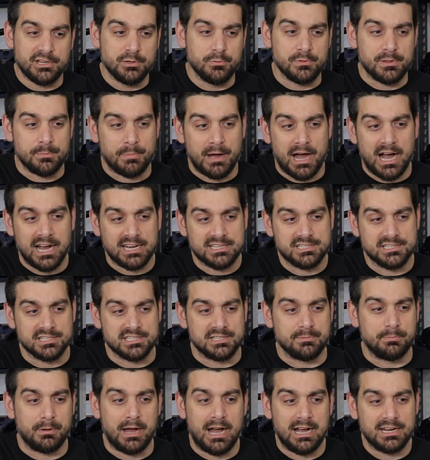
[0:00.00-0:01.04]
to do with the box, because
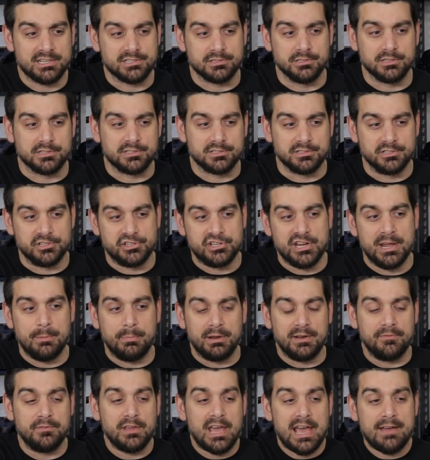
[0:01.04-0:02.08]
the box looks legit.
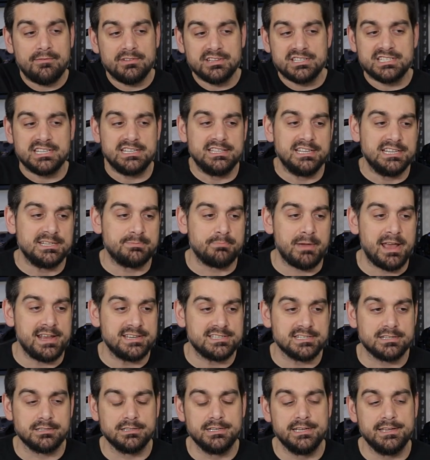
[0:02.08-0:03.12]
But if you haven't seen these,
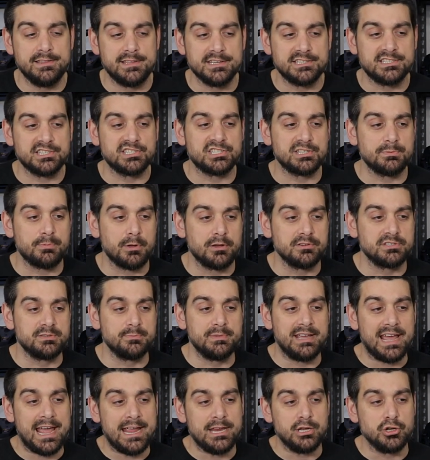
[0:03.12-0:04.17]
basically, this is supposed to
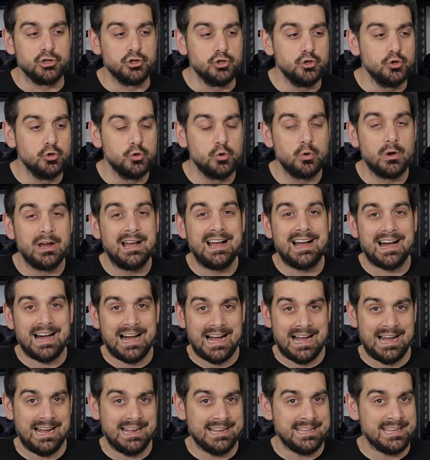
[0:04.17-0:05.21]
be a new
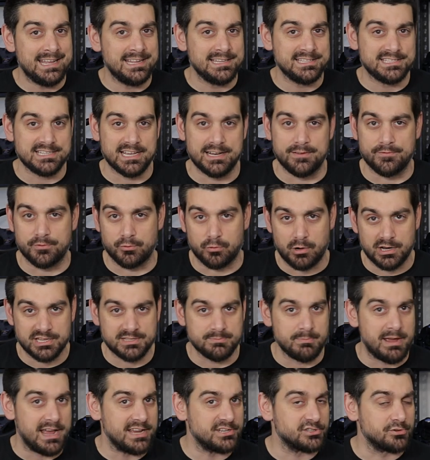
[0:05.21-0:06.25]
high-end set of
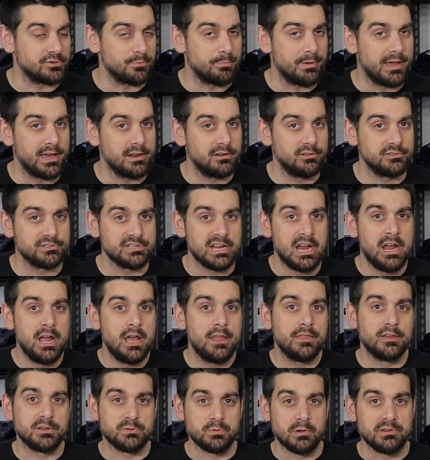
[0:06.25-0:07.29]
Thrustmaster pedals.
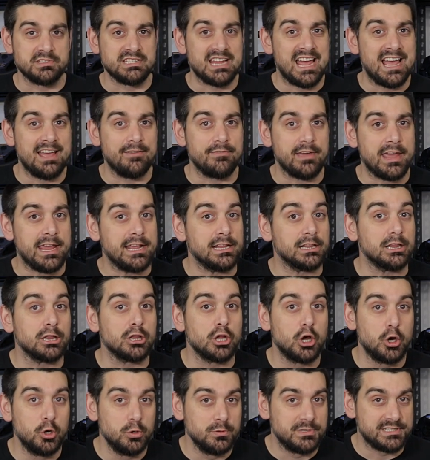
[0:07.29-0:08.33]
They're supposed to have a
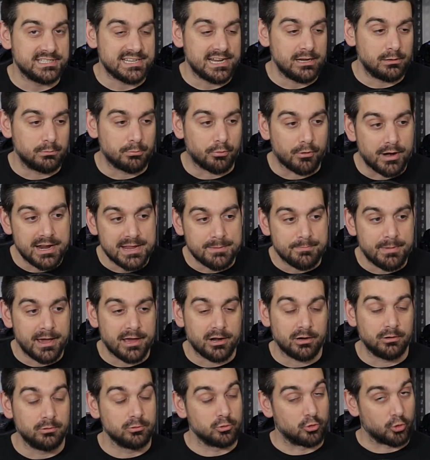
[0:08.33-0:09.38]
load cell brake
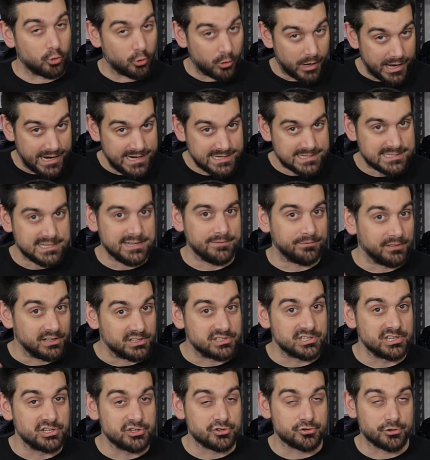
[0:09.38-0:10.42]
pedal. Great. If
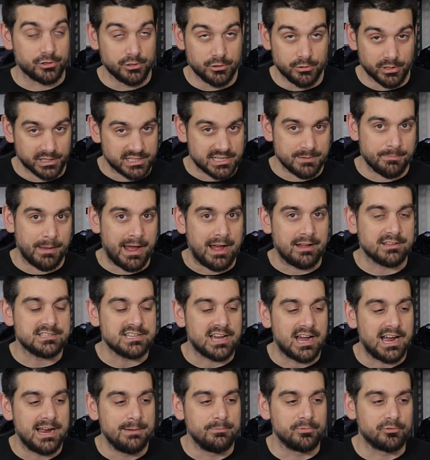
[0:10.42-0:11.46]
this is true, it's about
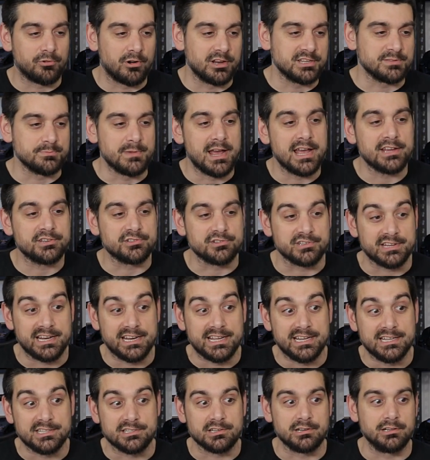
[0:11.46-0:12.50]
time Thrustmaster is
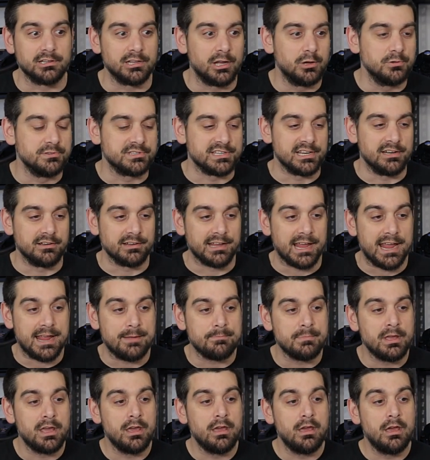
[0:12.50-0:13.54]
getting into the load cell game.